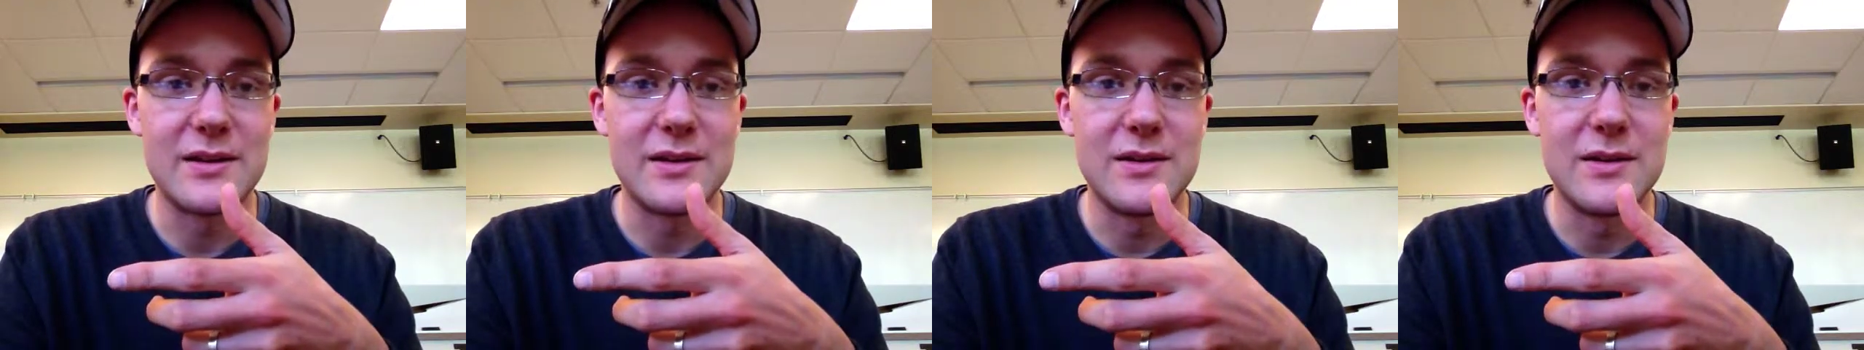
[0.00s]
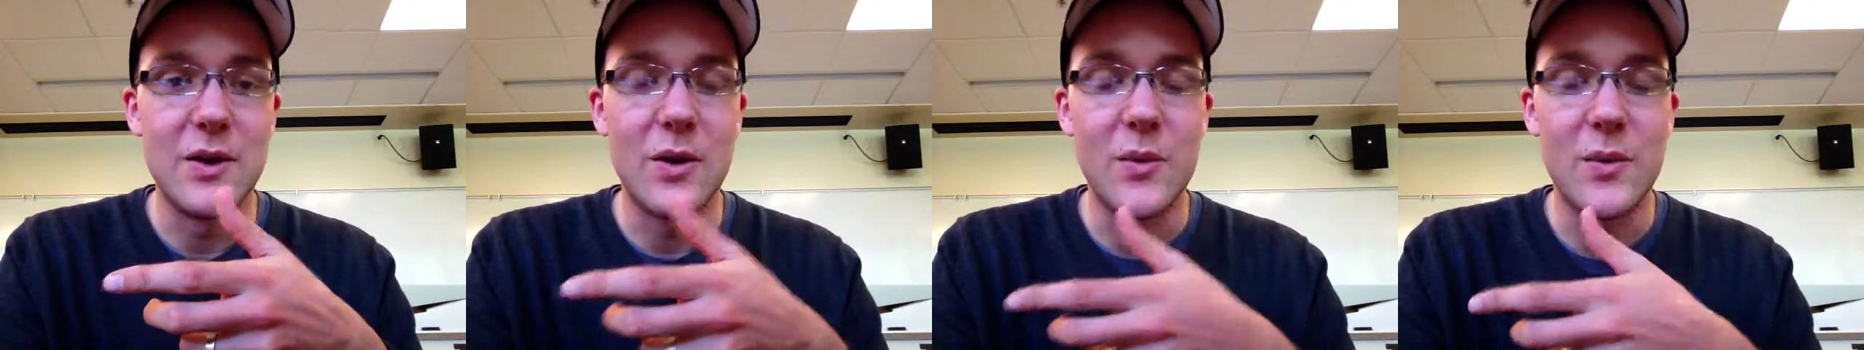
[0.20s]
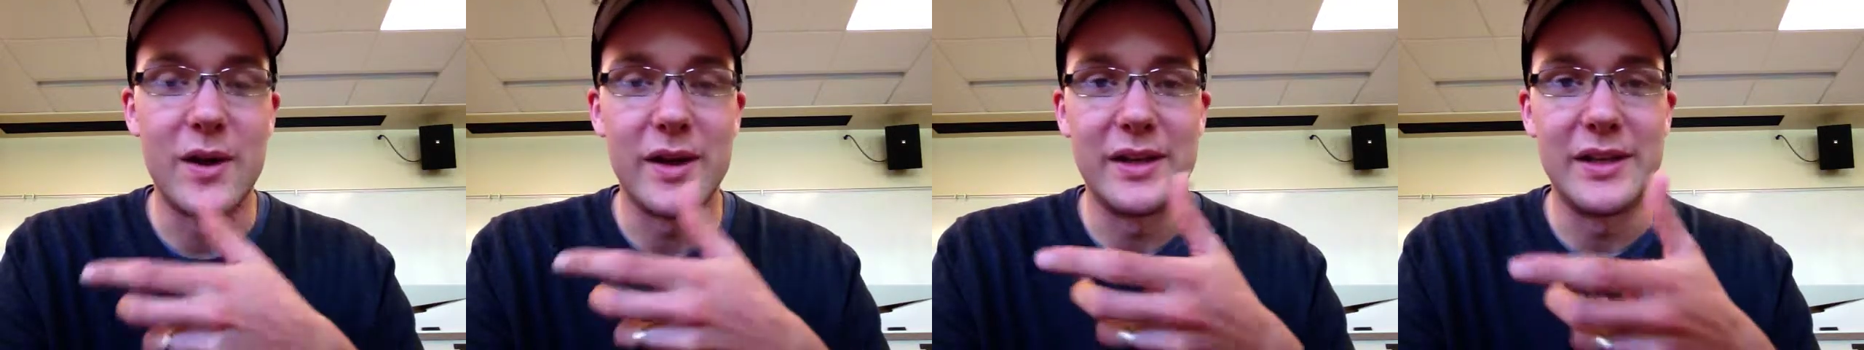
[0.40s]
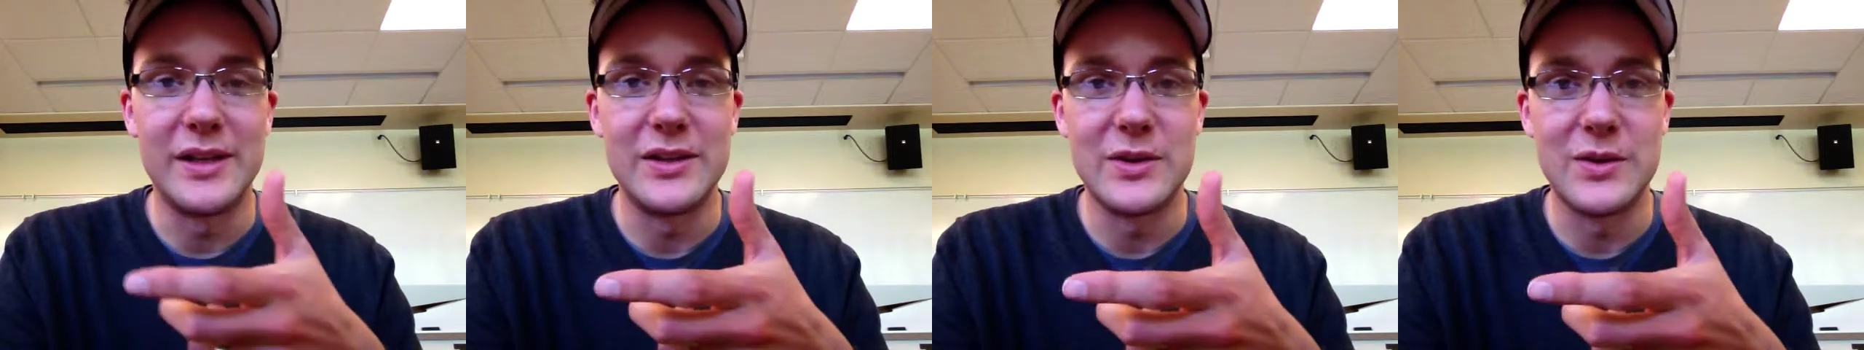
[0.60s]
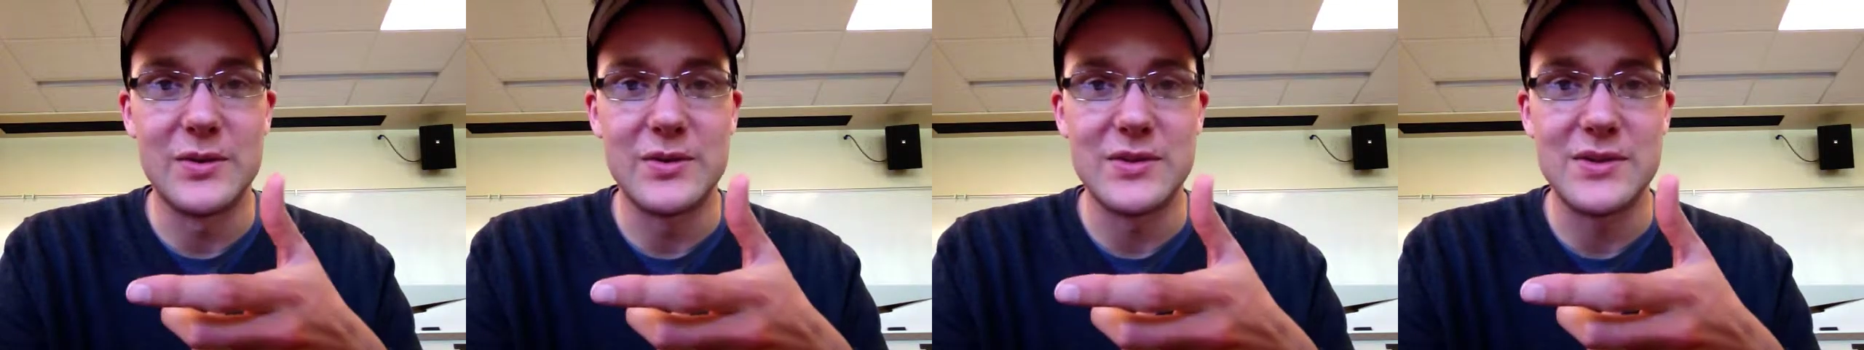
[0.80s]
no one
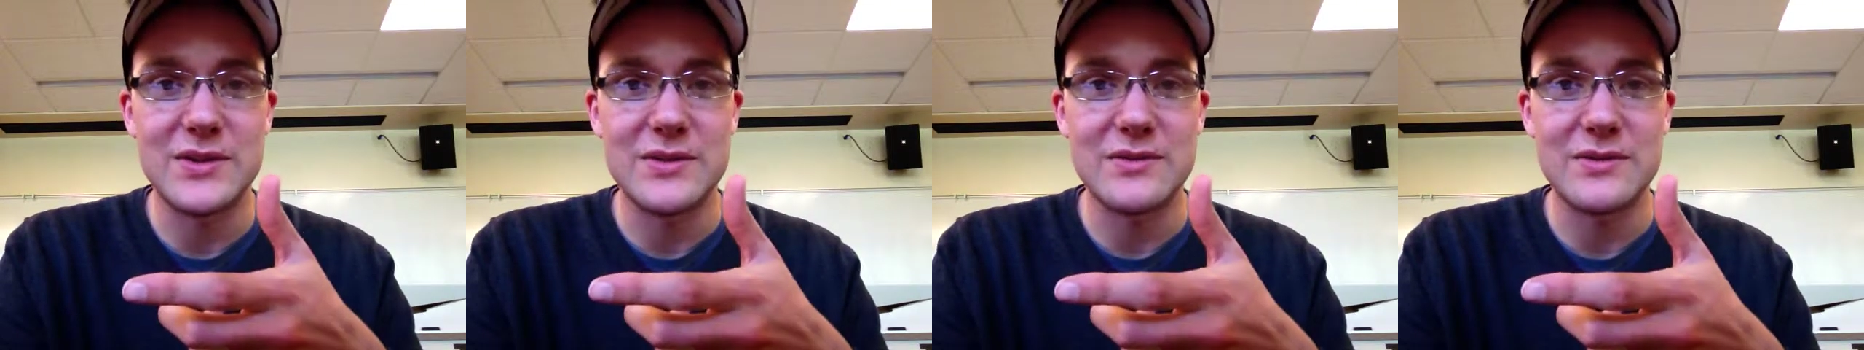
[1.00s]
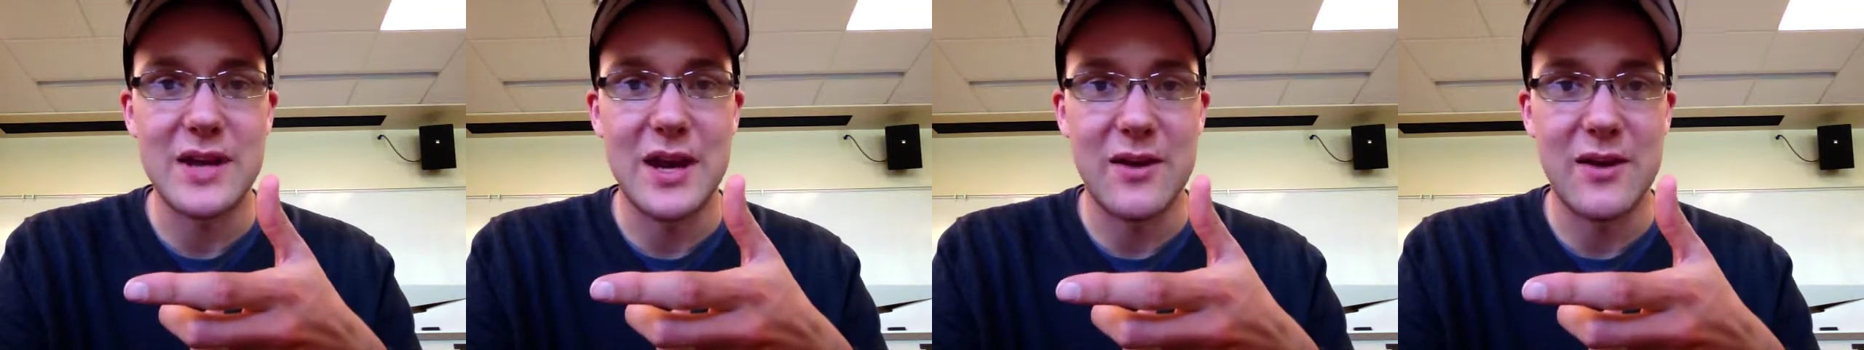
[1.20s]
in those